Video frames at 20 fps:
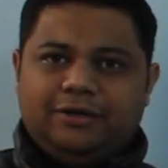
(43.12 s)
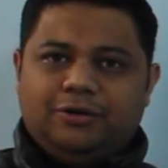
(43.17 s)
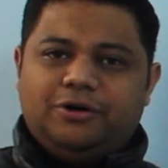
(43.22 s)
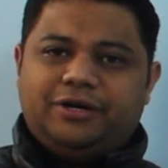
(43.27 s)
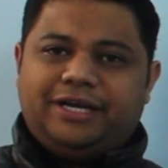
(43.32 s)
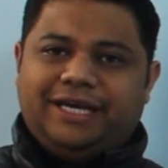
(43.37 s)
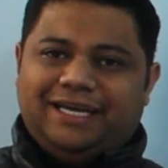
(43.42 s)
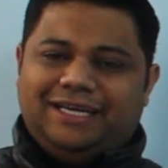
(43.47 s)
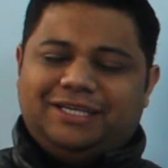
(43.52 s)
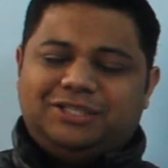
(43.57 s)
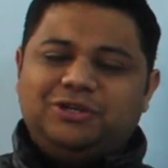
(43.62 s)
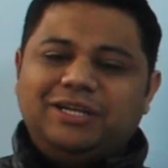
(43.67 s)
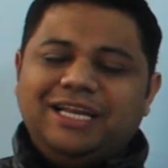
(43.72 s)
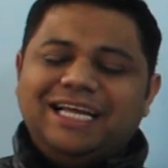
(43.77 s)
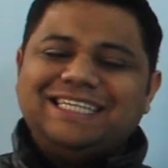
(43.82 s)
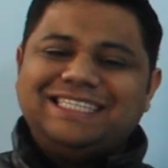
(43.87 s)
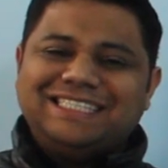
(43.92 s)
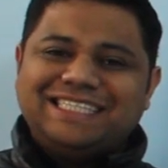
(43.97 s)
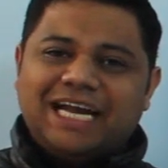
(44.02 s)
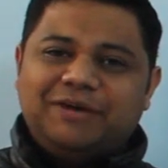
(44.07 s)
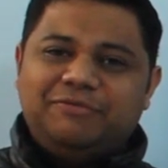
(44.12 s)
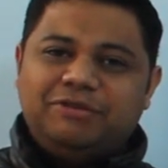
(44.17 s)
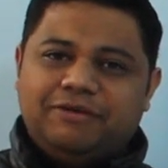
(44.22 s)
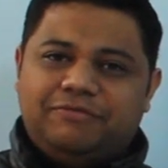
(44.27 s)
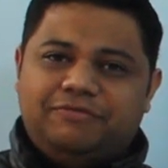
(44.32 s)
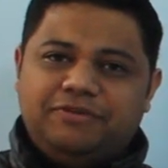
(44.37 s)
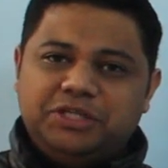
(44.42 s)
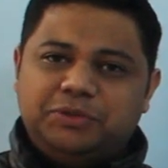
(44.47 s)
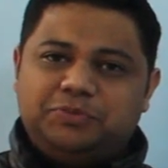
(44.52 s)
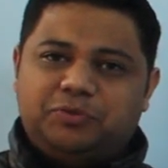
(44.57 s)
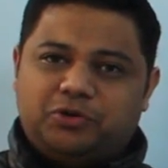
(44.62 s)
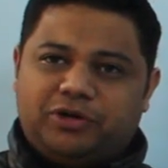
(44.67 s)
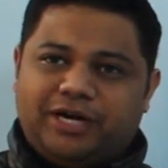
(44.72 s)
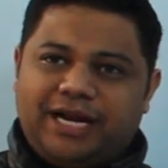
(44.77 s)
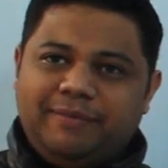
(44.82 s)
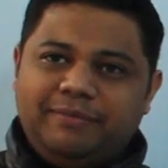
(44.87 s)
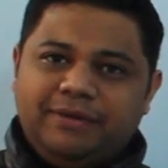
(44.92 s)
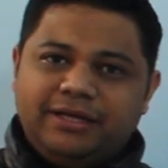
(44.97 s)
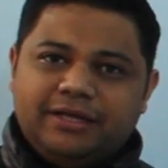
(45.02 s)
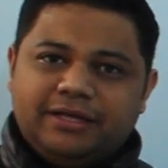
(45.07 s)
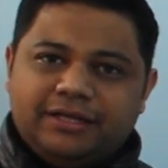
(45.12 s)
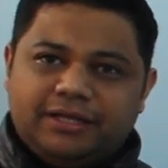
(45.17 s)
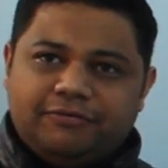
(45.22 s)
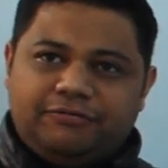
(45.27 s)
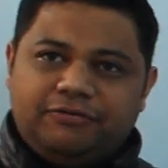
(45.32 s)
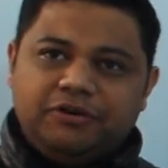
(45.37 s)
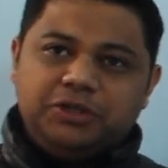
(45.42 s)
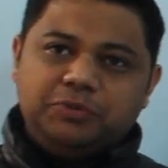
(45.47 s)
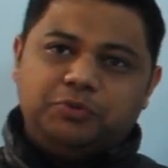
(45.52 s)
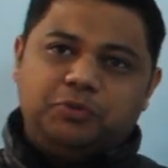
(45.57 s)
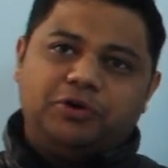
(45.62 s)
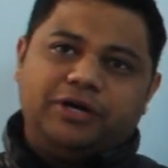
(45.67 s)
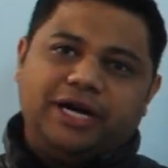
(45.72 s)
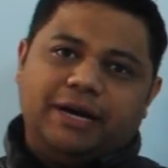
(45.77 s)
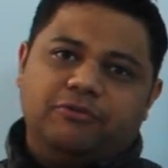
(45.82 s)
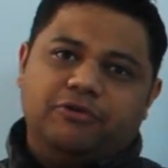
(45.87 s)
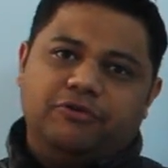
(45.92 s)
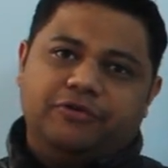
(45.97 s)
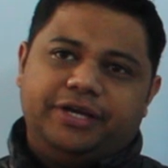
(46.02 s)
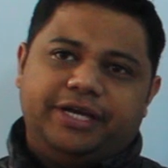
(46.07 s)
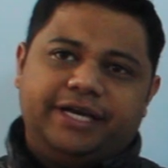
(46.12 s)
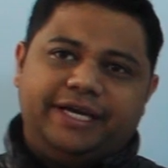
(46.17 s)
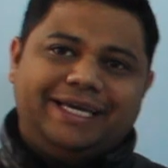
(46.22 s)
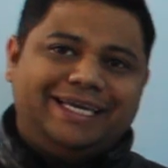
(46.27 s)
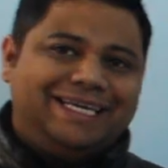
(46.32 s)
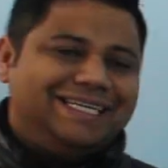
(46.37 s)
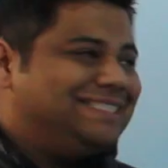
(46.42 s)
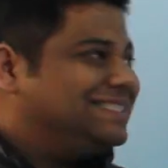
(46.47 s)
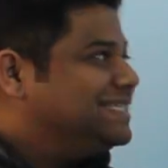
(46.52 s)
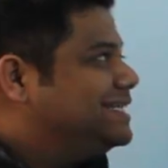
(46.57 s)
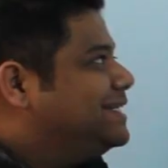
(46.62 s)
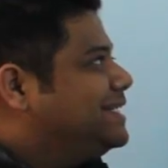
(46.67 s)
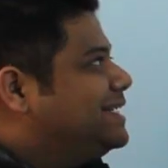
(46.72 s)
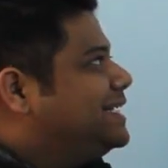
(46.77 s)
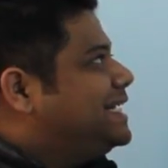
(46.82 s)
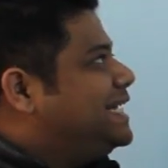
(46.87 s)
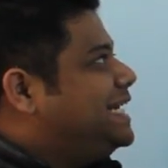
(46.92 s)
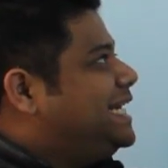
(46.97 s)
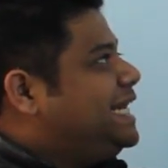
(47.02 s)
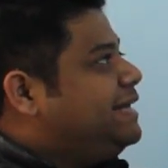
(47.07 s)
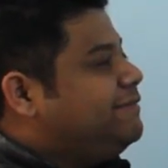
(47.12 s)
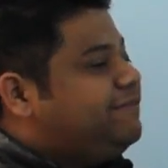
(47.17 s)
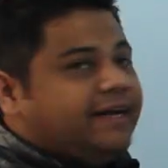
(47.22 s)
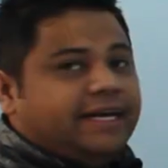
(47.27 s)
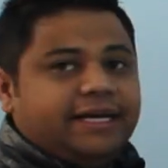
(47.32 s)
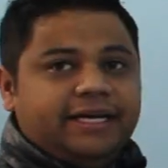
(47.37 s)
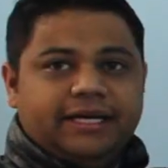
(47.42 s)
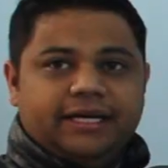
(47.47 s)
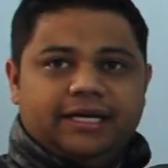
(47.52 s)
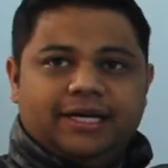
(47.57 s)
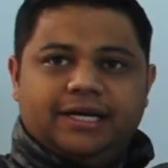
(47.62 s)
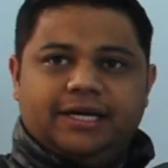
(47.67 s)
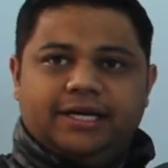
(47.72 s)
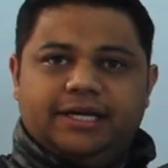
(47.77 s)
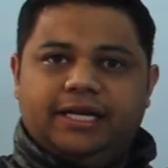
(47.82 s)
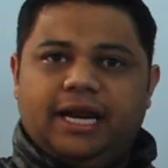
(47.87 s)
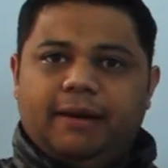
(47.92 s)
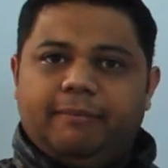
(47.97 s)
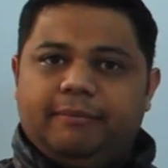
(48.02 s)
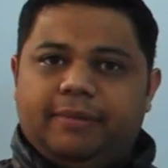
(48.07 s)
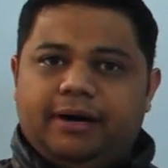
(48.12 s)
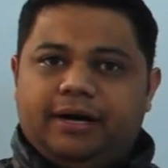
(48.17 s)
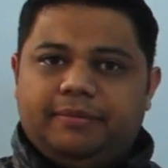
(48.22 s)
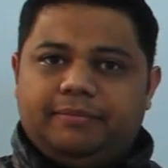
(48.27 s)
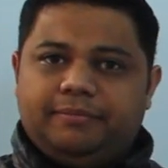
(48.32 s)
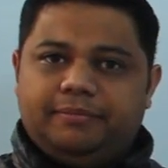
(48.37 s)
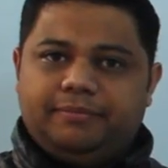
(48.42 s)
Okay, so let's start with the first program. The first program over here is Niven number.